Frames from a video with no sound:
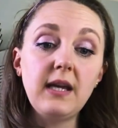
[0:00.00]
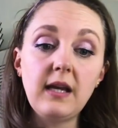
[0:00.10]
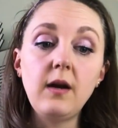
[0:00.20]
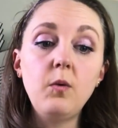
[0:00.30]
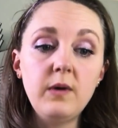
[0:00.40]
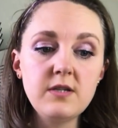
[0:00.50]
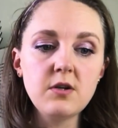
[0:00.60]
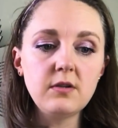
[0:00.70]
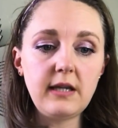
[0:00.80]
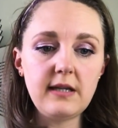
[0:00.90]
making a
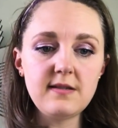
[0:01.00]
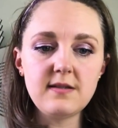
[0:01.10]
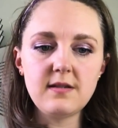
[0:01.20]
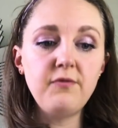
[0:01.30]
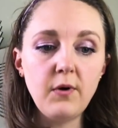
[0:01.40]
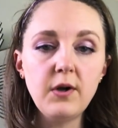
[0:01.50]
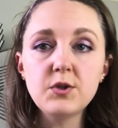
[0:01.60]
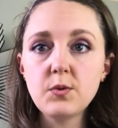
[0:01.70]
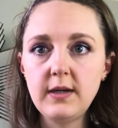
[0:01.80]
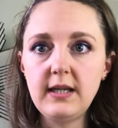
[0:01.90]
winter list
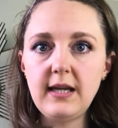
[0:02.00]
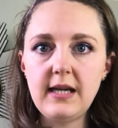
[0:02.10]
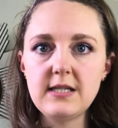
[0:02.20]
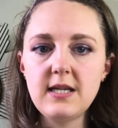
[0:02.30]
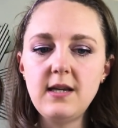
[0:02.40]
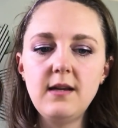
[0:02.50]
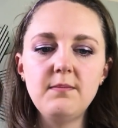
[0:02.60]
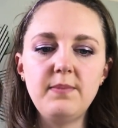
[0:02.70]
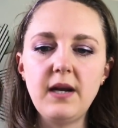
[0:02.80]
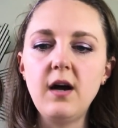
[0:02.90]
for
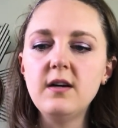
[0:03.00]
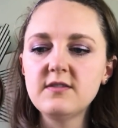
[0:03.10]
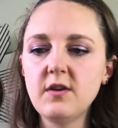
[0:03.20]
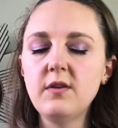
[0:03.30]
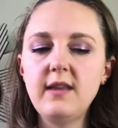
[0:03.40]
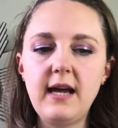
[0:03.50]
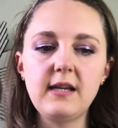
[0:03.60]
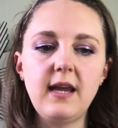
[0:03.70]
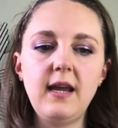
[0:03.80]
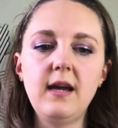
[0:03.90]
2019, but also
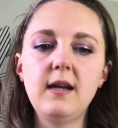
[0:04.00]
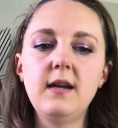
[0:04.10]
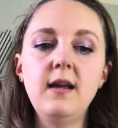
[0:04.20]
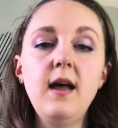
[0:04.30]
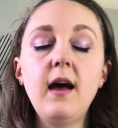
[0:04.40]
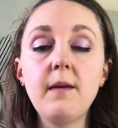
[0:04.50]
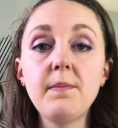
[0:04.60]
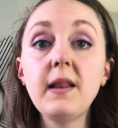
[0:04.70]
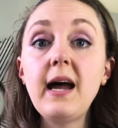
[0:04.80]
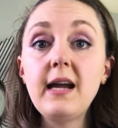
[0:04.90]
that can
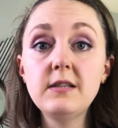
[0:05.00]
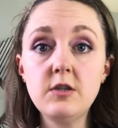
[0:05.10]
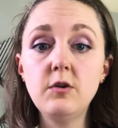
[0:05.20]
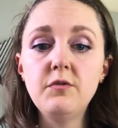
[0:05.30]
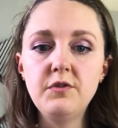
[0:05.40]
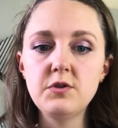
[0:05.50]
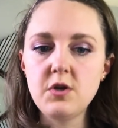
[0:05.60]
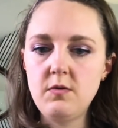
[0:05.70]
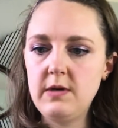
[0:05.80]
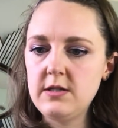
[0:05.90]
apply to
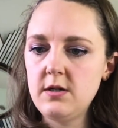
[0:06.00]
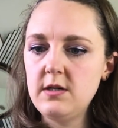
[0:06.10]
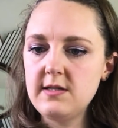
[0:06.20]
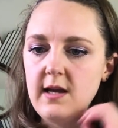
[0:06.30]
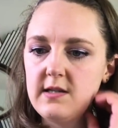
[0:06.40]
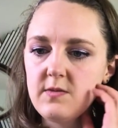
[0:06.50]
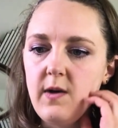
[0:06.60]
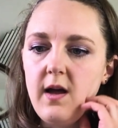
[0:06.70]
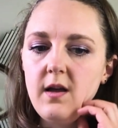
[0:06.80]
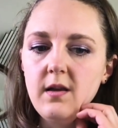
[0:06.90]
future winters as
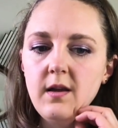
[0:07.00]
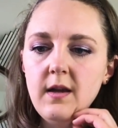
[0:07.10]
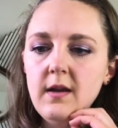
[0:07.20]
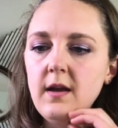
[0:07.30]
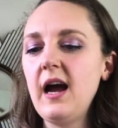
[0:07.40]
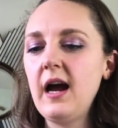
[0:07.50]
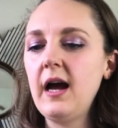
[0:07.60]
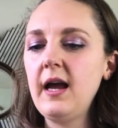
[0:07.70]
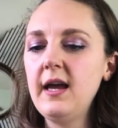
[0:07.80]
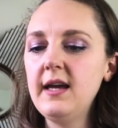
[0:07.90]
well.
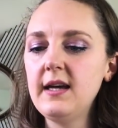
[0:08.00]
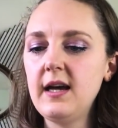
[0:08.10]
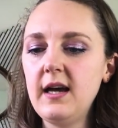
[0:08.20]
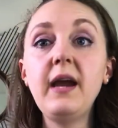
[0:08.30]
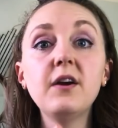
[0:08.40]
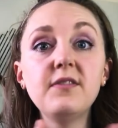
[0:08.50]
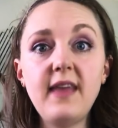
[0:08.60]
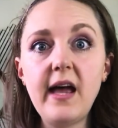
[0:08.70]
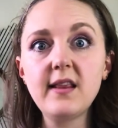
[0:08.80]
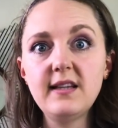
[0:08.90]
I pared
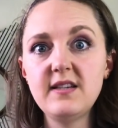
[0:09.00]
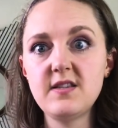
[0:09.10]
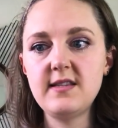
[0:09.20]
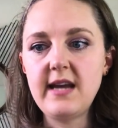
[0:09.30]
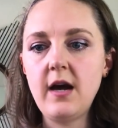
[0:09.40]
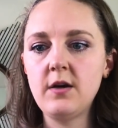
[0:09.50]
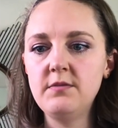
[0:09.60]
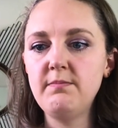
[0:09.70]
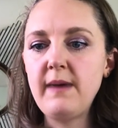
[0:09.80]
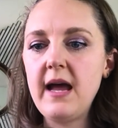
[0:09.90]
that list
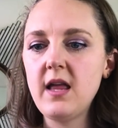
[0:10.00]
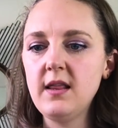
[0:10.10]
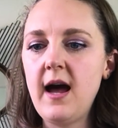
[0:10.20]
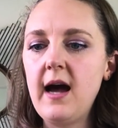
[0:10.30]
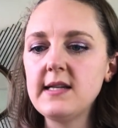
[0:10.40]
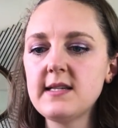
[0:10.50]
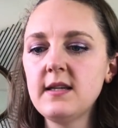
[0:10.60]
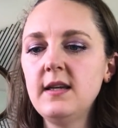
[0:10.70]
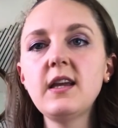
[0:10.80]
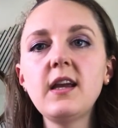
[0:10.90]
down by a lot,
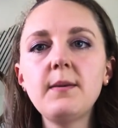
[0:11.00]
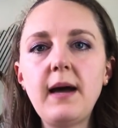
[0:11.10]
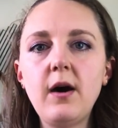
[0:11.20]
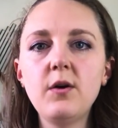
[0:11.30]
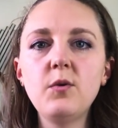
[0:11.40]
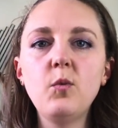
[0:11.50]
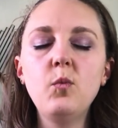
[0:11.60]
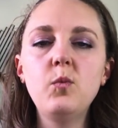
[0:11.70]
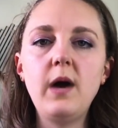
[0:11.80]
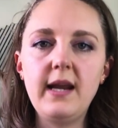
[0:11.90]
thinking about
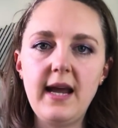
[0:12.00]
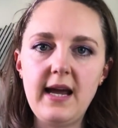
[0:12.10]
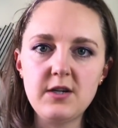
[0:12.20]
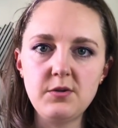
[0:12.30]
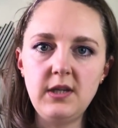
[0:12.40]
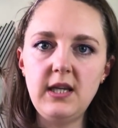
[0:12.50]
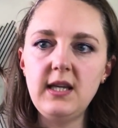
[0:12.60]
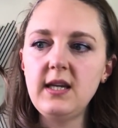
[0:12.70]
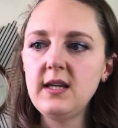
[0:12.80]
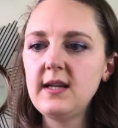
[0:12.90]
what I actually
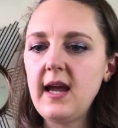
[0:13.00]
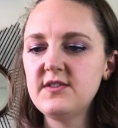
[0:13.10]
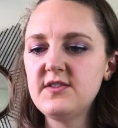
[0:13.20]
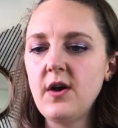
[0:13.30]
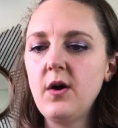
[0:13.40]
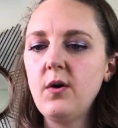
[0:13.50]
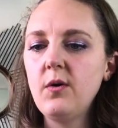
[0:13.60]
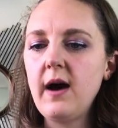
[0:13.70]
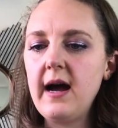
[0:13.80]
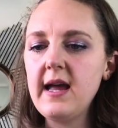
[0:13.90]
need.
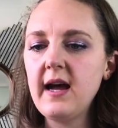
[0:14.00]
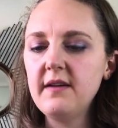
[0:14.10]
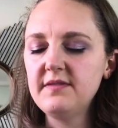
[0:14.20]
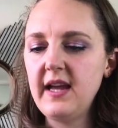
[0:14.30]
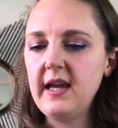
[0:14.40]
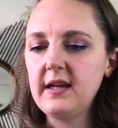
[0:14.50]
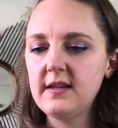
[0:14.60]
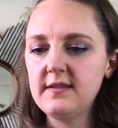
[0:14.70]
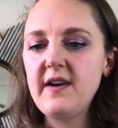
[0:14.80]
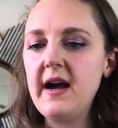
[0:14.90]
So I have
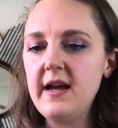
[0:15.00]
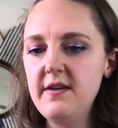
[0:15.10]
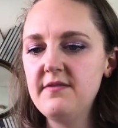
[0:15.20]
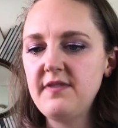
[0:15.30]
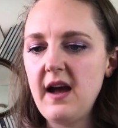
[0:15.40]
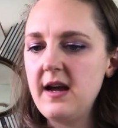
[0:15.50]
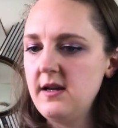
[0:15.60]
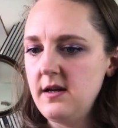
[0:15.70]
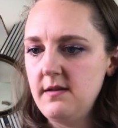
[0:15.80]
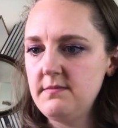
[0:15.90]
like 5
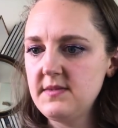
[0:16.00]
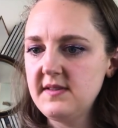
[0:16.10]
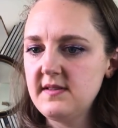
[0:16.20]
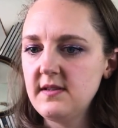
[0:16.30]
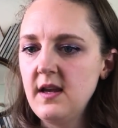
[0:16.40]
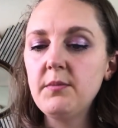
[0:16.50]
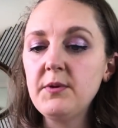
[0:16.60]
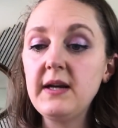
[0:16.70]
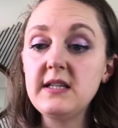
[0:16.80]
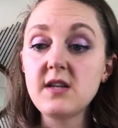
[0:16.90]
items.
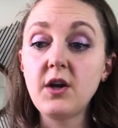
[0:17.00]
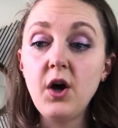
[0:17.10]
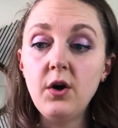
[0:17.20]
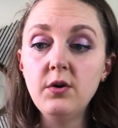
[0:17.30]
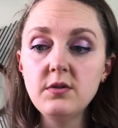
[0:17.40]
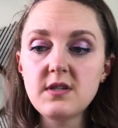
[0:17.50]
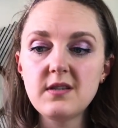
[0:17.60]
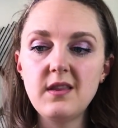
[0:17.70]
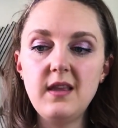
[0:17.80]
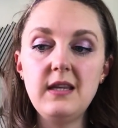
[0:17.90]
Number 1 is a
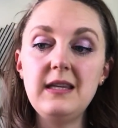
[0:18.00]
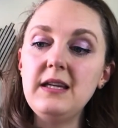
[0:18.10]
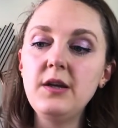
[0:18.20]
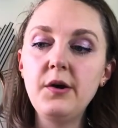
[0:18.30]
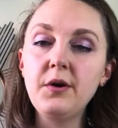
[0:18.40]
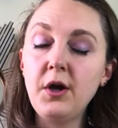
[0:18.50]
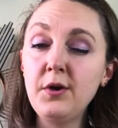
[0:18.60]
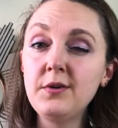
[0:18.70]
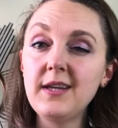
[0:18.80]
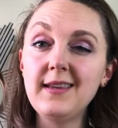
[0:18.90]
coat, the Nino
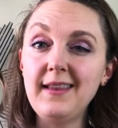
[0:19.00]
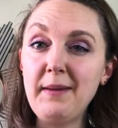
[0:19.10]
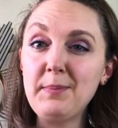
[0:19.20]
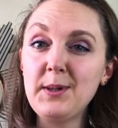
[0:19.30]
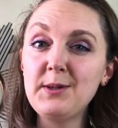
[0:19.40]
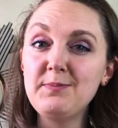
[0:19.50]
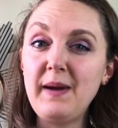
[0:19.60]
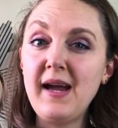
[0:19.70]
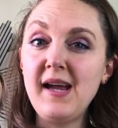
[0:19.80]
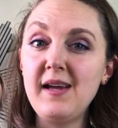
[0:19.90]
coat in leopard
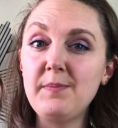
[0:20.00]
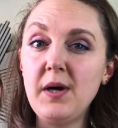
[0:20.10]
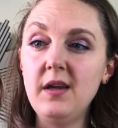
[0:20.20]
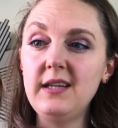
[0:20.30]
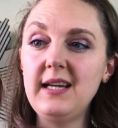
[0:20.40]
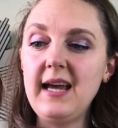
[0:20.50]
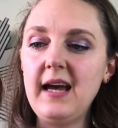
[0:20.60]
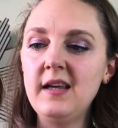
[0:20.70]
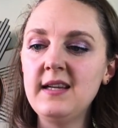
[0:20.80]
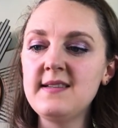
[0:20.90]
by Pauline
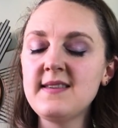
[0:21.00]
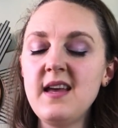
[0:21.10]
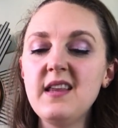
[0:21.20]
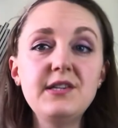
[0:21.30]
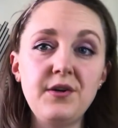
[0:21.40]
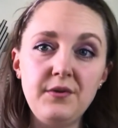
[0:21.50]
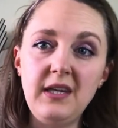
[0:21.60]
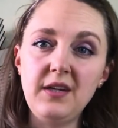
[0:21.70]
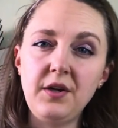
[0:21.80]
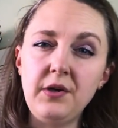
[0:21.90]
Alice. I don't
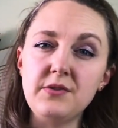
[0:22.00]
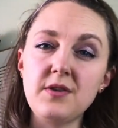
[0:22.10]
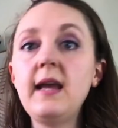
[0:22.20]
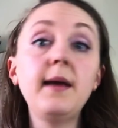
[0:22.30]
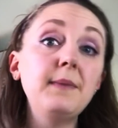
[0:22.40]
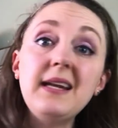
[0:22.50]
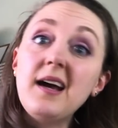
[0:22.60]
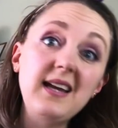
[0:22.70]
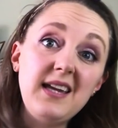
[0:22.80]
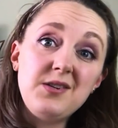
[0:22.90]
need a coat, and I may
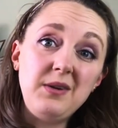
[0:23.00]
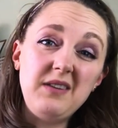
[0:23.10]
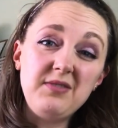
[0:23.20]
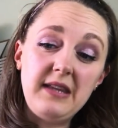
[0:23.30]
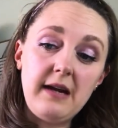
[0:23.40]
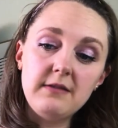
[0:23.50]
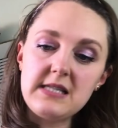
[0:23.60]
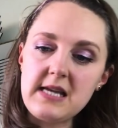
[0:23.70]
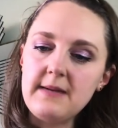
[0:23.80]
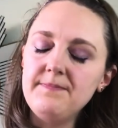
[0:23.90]
not get to it for that
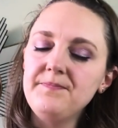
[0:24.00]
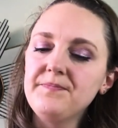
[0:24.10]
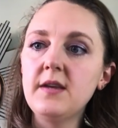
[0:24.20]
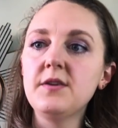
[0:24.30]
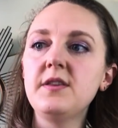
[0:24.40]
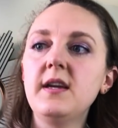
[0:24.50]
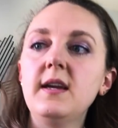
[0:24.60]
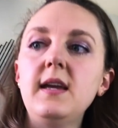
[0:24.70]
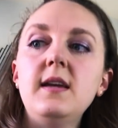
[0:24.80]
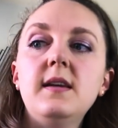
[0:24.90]
reason. The other
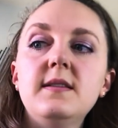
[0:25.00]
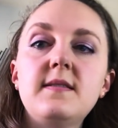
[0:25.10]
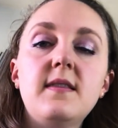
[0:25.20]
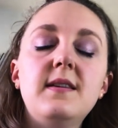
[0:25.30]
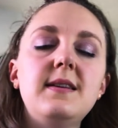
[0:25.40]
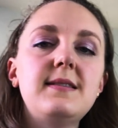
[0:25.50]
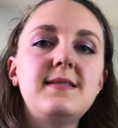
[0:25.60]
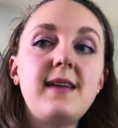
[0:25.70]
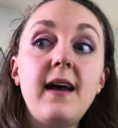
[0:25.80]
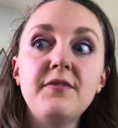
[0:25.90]
thing is the
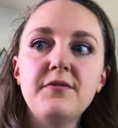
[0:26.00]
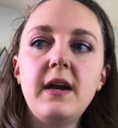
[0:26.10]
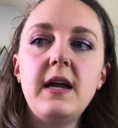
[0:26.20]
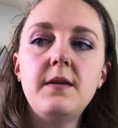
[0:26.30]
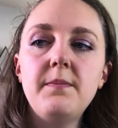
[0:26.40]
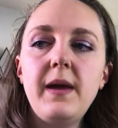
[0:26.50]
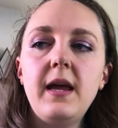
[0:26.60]
saffron